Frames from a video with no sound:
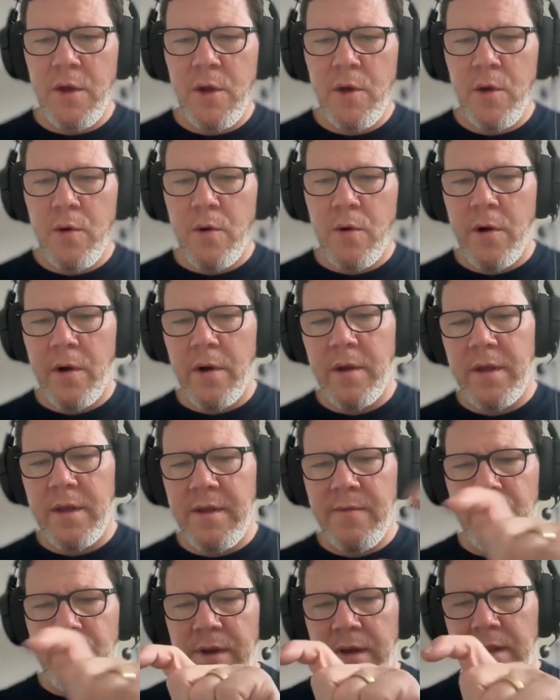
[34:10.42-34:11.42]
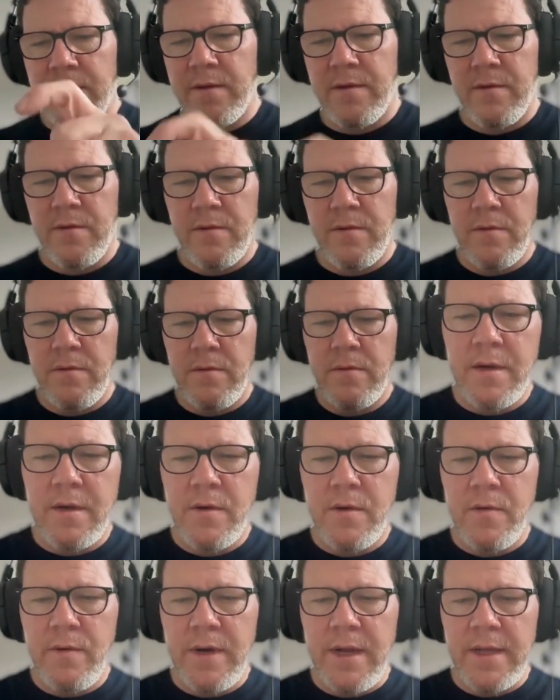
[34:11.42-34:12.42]
or if we need to
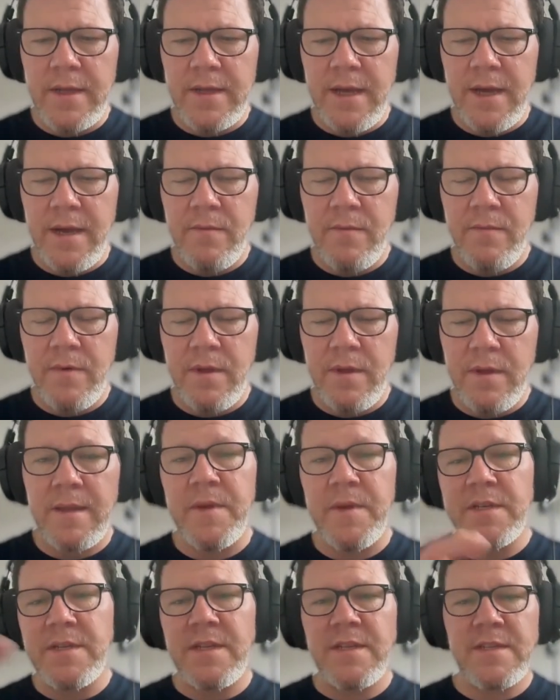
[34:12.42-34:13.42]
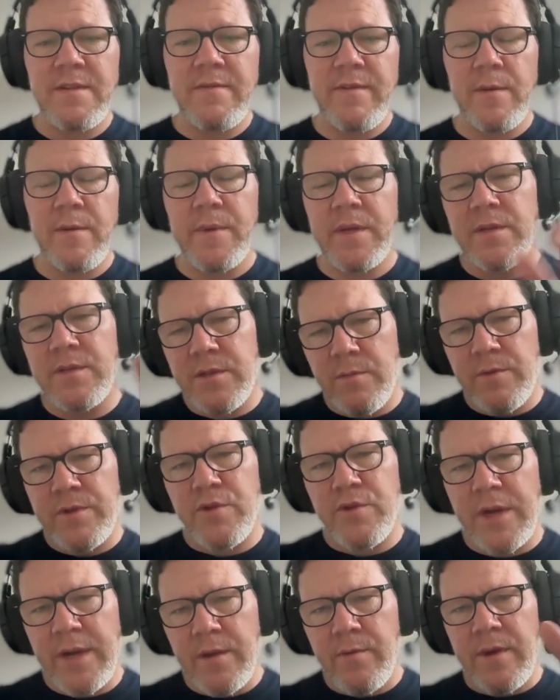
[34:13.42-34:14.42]
correlate that with business development. So we
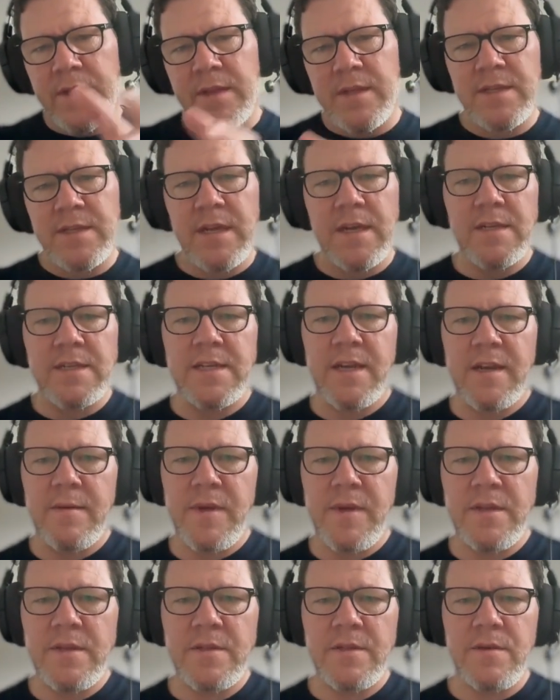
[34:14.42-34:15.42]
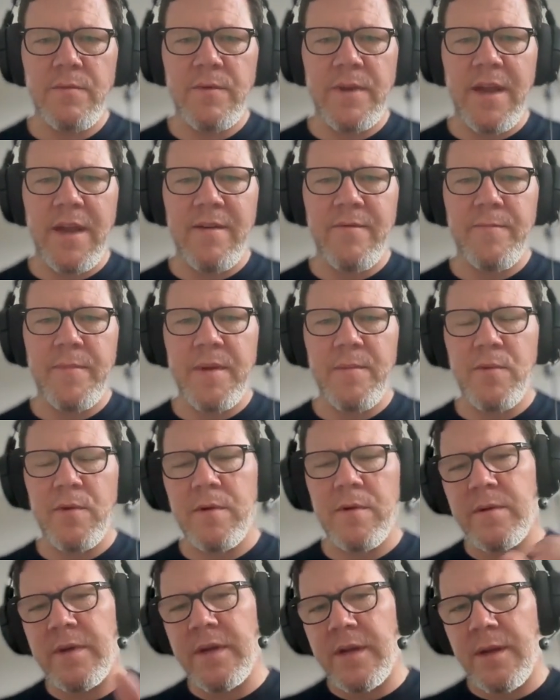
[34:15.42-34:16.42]
try to create this kind of segments. So we have
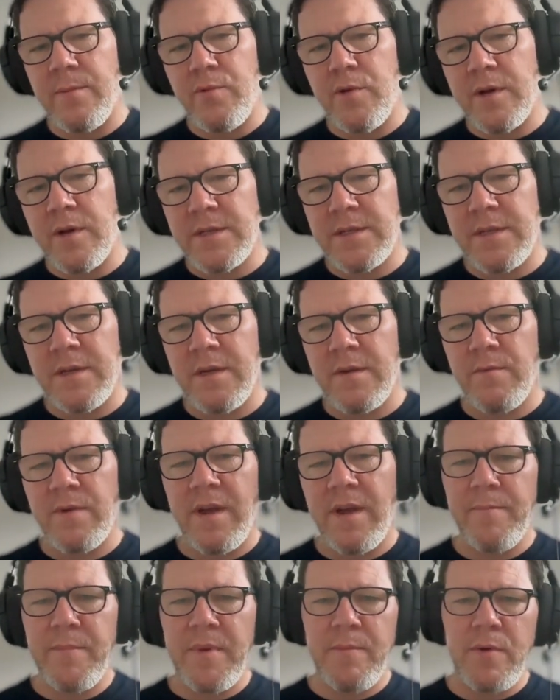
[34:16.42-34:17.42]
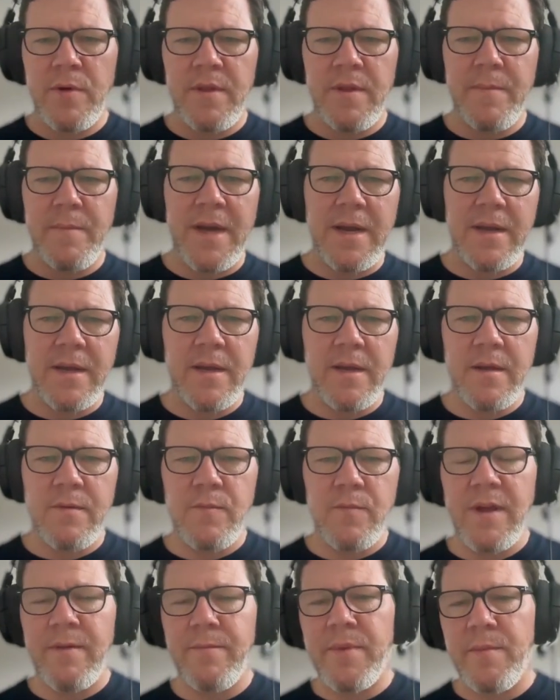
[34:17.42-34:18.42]
people in a proxy, we have people in the back end,
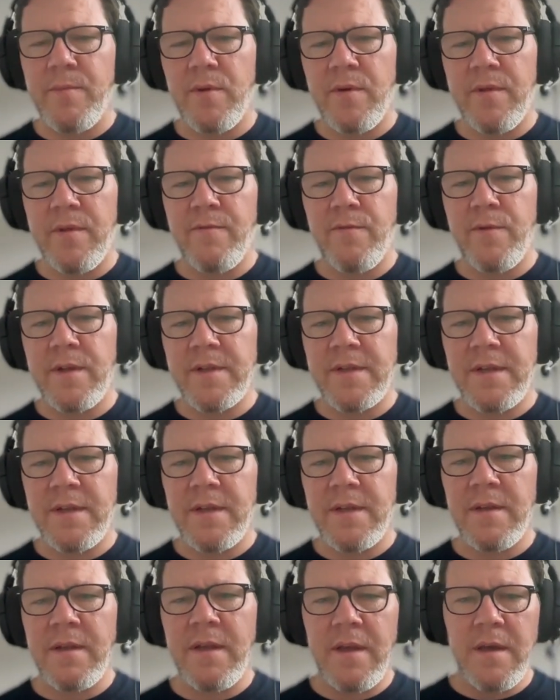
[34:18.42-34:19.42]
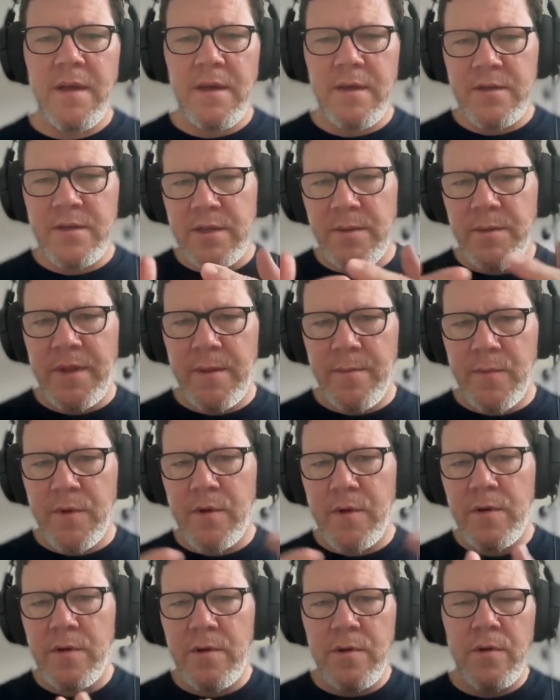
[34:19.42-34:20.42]
we have people on the front end. Some of them
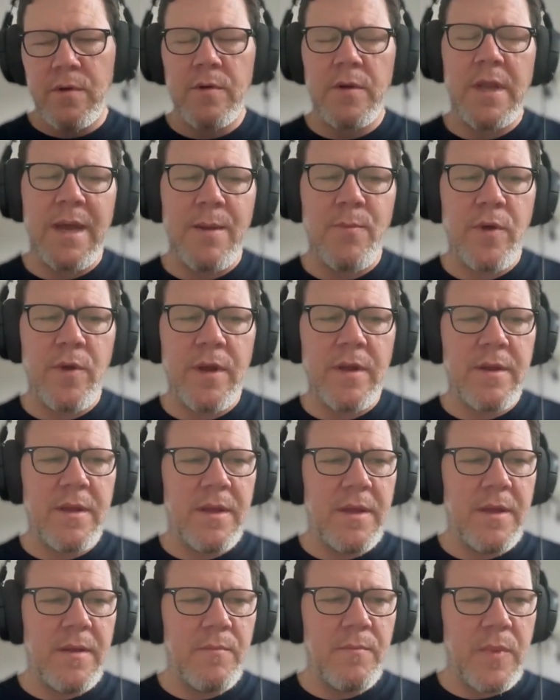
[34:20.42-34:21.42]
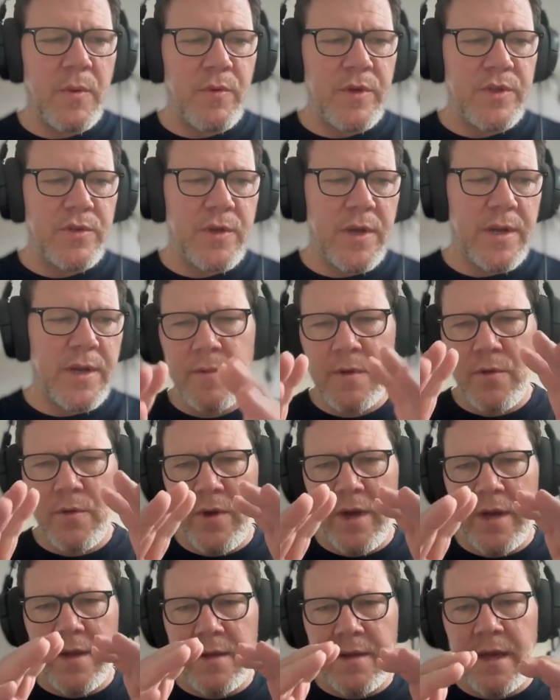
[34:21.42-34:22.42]
co-collaborate. So we try to
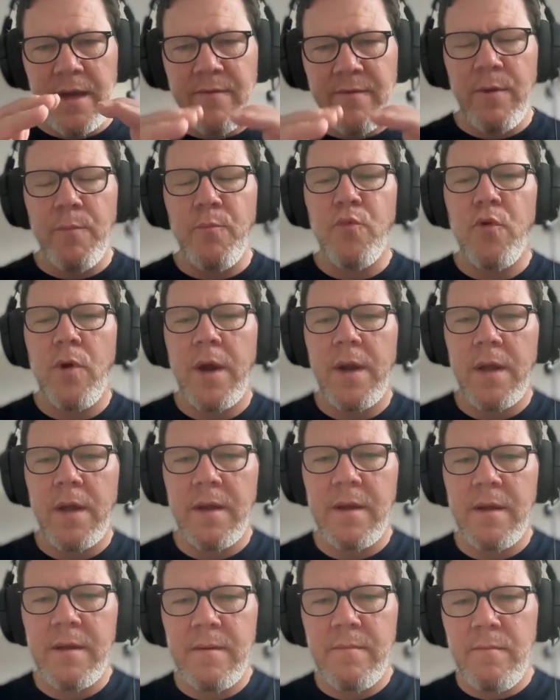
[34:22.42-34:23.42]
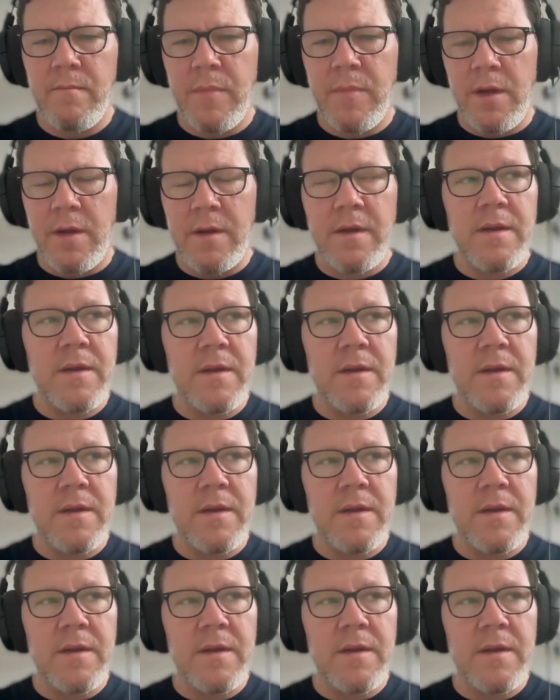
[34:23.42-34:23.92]
create a kind of a product block